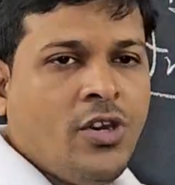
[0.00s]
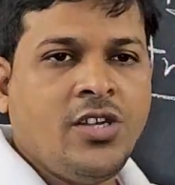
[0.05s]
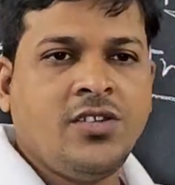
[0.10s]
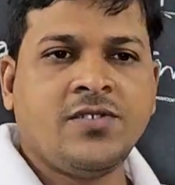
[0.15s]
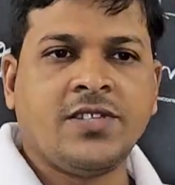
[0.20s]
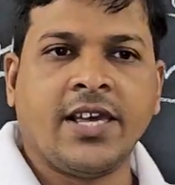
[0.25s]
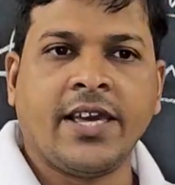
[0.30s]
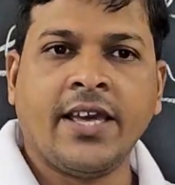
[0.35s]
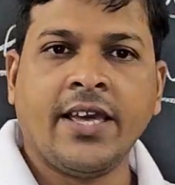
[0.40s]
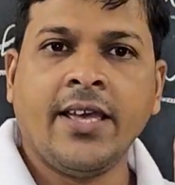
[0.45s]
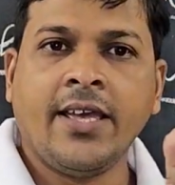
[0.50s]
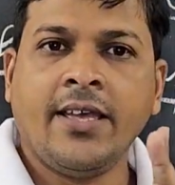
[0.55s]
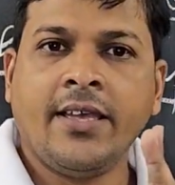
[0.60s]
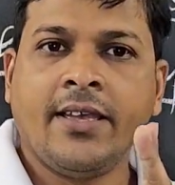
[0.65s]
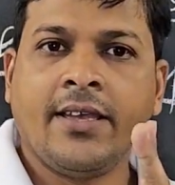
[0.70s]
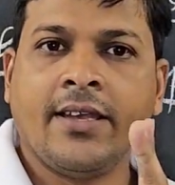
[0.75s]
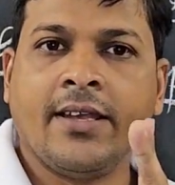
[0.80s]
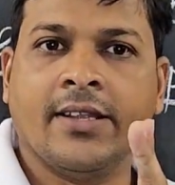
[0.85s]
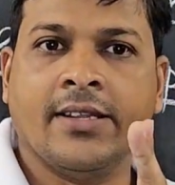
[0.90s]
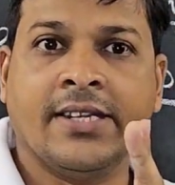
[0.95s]
is
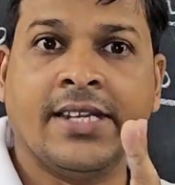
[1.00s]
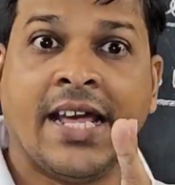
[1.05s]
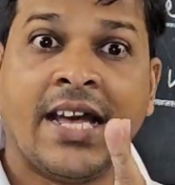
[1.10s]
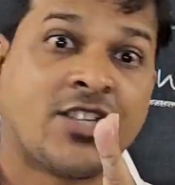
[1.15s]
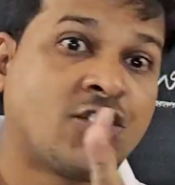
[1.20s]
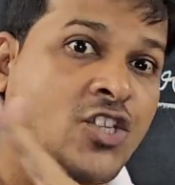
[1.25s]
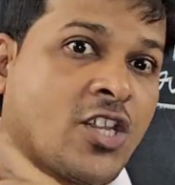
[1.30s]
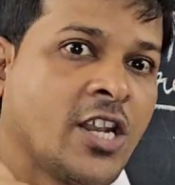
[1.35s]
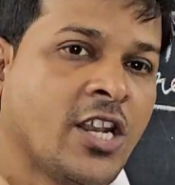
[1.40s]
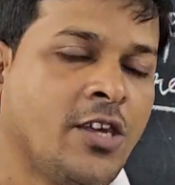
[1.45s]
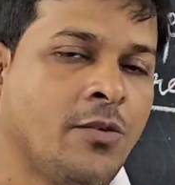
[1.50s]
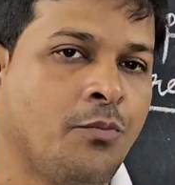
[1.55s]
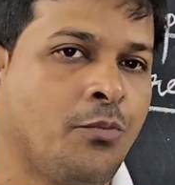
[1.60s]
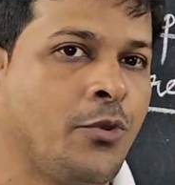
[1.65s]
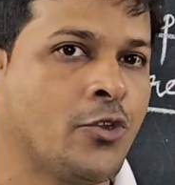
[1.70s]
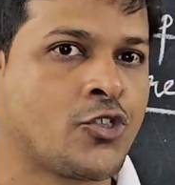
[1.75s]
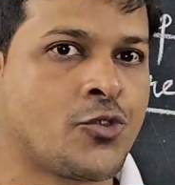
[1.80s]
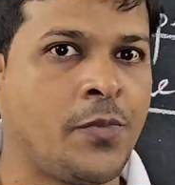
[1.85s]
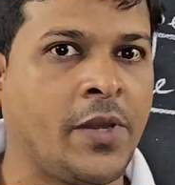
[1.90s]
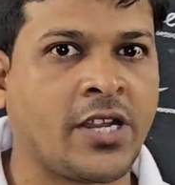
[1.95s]
a natural
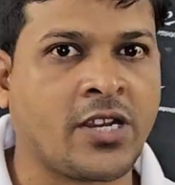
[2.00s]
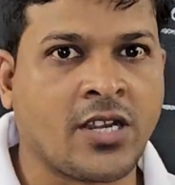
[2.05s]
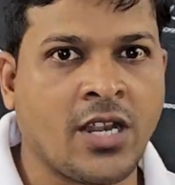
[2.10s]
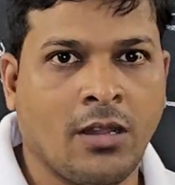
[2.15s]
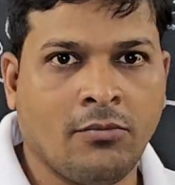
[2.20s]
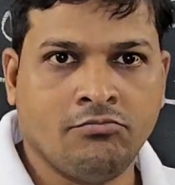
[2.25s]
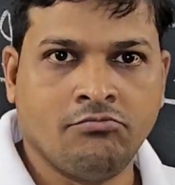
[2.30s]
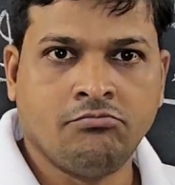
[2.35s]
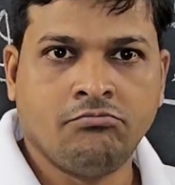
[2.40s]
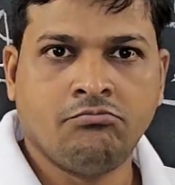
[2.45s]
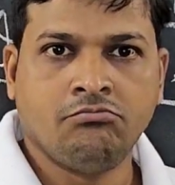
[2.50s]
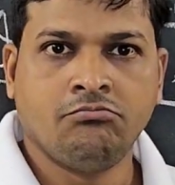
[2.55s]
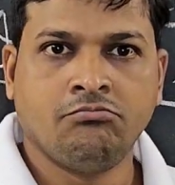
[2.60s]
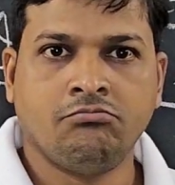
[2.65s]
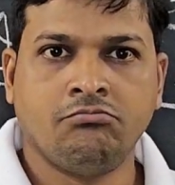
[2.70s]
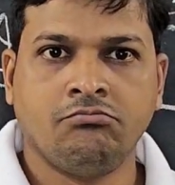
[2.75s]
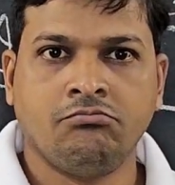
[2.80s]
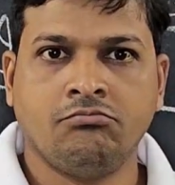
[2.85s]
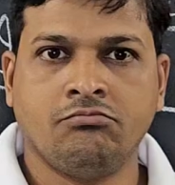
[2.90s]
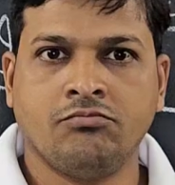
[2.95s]
impure spectrum
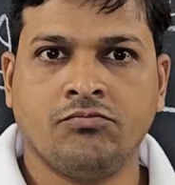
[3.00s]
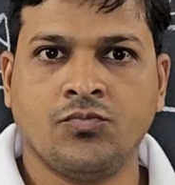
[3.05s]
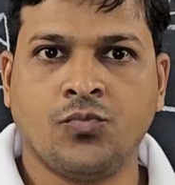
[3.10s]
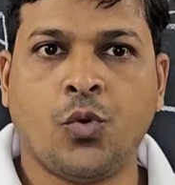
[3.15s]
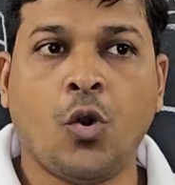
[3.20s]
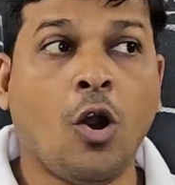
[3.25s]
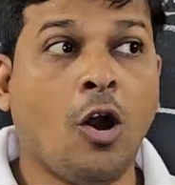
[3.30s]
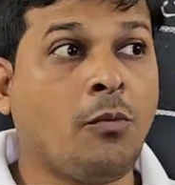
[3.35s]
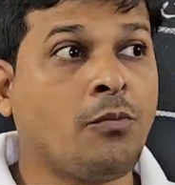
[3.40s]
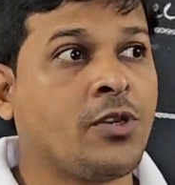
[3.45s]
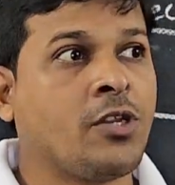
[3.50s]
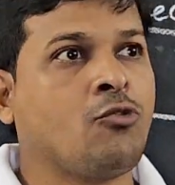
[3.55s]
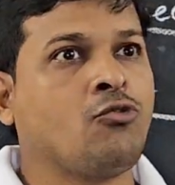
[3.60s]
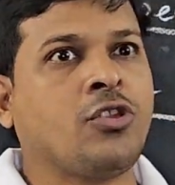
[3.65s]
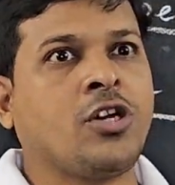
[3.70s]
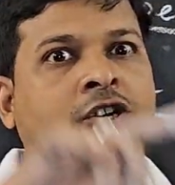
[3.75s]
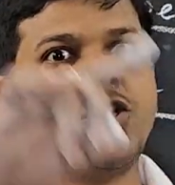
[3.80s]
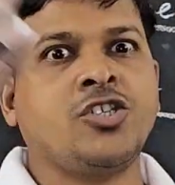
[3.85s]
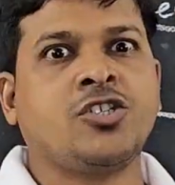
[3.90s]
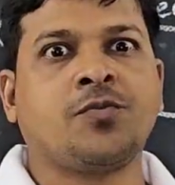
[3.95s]
formed due
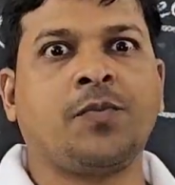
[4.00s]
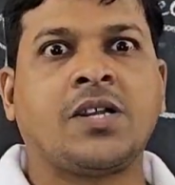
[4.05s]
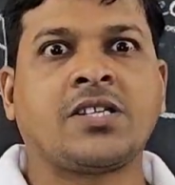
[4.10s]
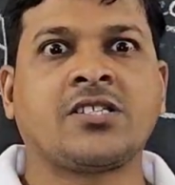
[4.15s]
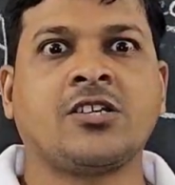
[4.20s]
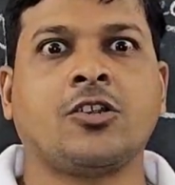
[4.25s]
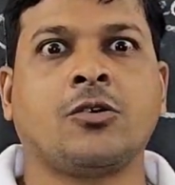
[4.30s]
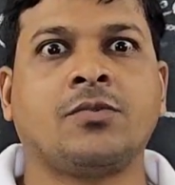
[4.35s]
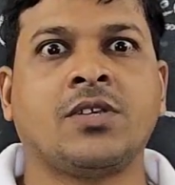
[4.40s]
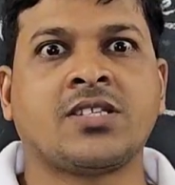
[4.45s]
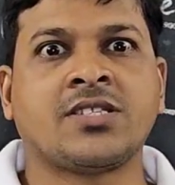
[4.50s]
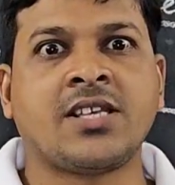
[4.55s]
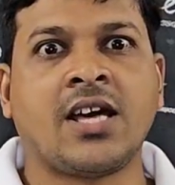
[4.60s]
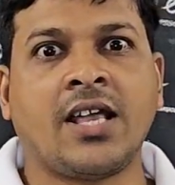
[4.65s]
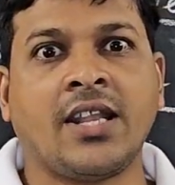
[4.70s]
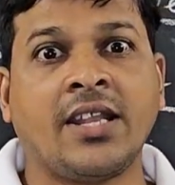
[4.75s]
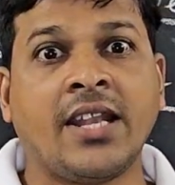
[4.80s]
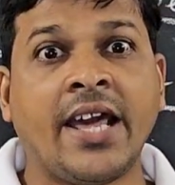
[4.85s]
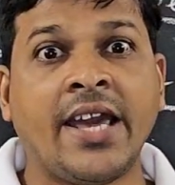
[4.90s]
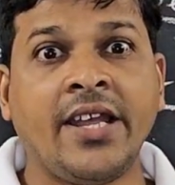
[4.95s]
to the dispersion of the
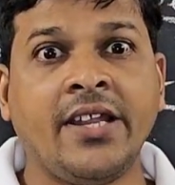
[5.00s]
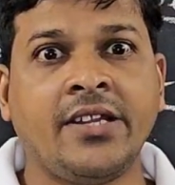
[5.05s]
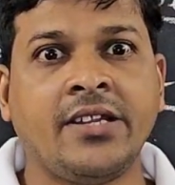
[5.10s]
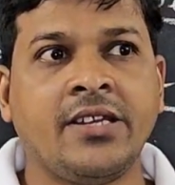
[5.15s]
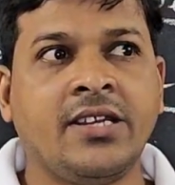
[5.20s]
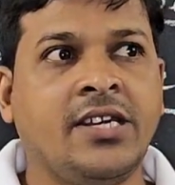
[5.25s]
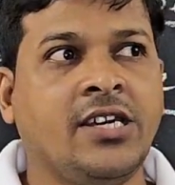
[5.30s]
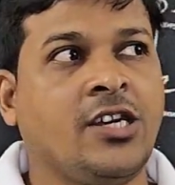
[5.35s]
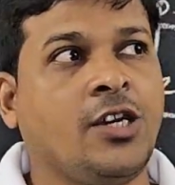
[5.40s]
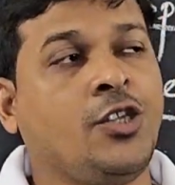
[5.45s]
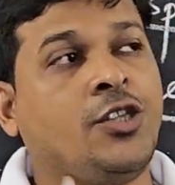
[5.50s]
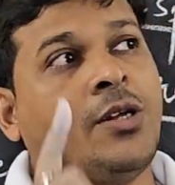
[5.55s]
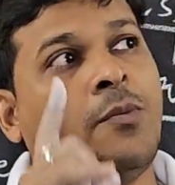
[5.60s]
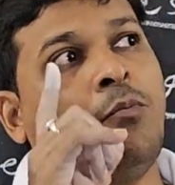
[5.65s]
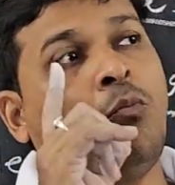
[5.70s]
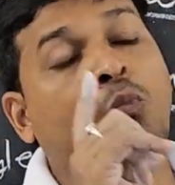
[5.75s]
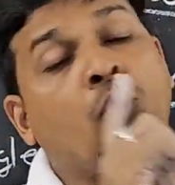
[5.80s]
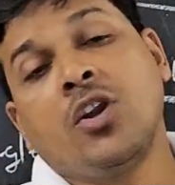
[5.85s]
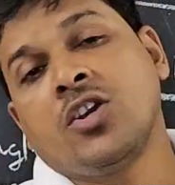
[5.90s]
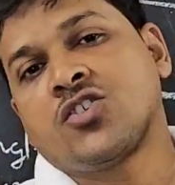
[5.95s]
sunlight in the
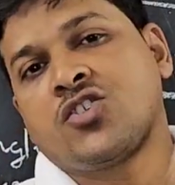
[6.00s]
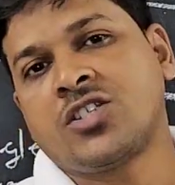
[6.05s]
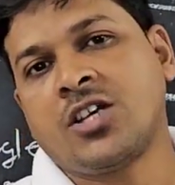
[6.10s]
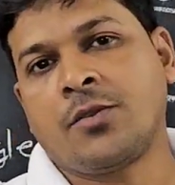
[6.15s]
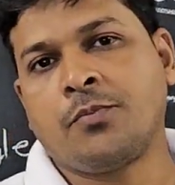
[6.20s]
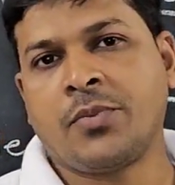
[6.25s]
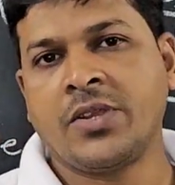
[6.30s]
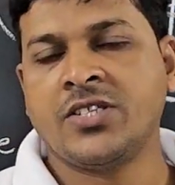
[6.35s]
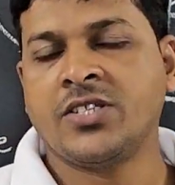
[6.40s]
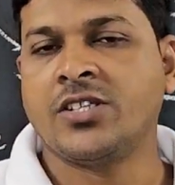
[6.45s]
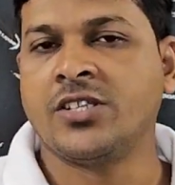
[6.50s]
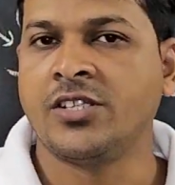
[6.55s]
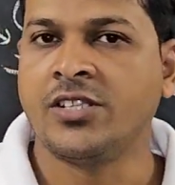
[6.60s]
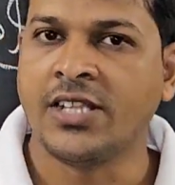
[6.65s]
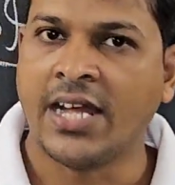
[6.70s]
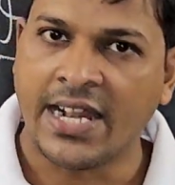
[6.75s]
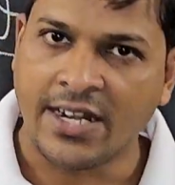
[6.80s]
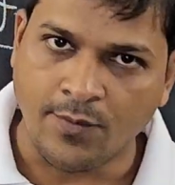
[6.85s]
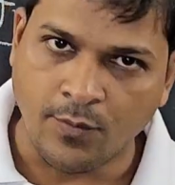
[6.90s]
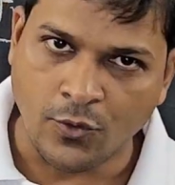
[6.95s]
moisture present in
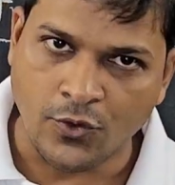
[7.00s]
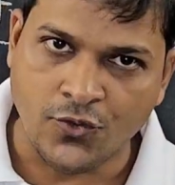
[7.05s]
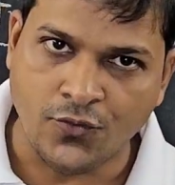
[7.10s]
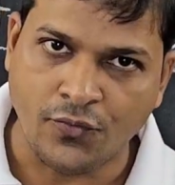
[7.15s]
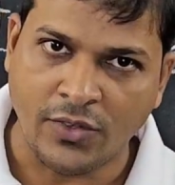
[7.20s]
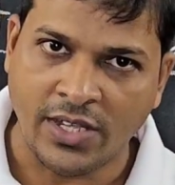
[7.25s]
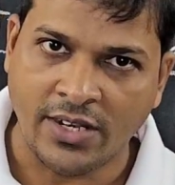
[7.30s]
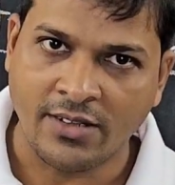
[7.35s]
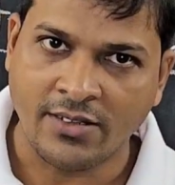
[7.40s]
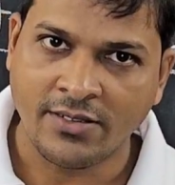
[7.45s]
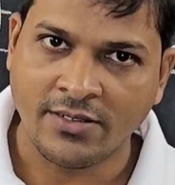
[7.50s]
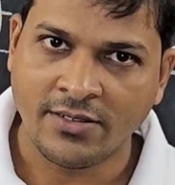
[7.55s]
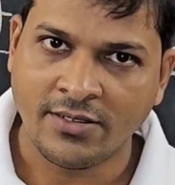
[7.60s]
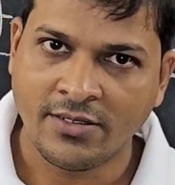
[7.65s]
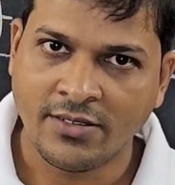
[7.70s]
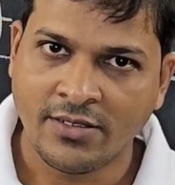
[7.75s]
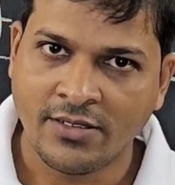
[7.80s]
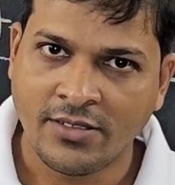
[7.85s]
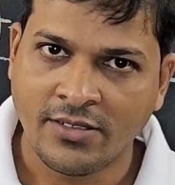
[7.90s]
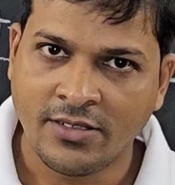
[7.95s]
the atmosphere.
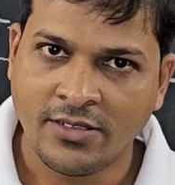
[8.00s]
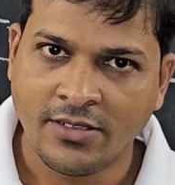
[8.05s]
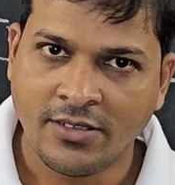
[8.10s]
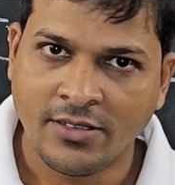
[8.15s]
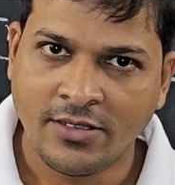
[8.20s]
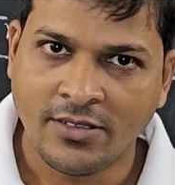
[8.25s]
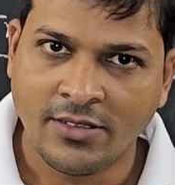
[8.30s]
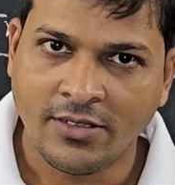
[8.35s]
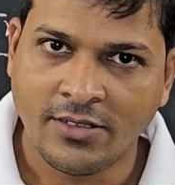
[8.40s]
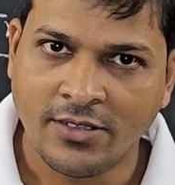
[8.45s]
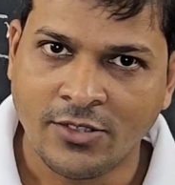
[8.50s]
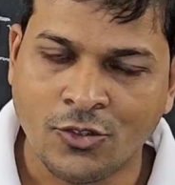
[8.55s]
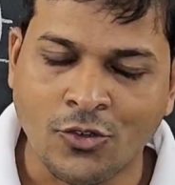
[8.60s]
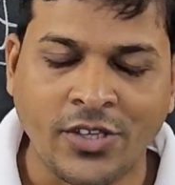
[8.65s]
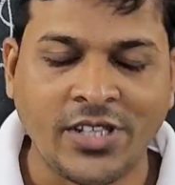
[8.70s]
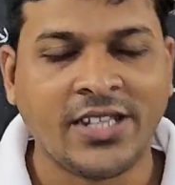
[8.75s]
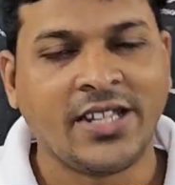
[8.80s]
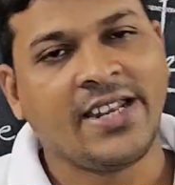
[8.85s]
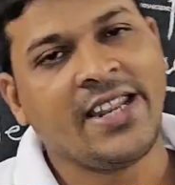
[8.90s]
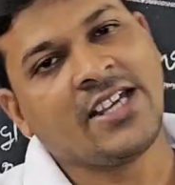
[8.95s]
So
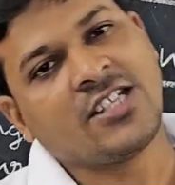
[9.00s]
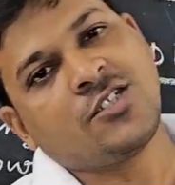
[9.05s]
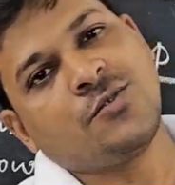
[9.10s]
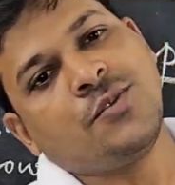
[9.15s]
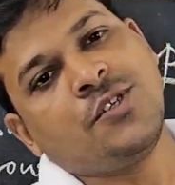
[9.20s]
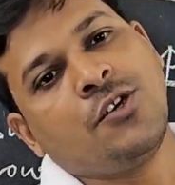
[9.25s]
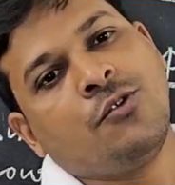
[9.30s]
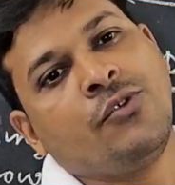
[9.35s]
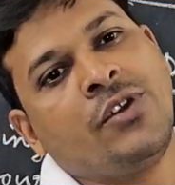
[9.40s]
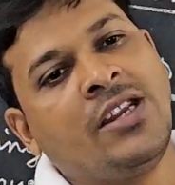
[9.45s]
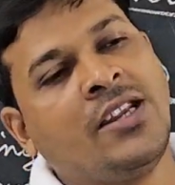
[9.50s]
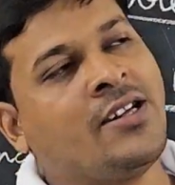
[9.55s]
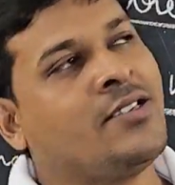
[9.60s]
in the next video we will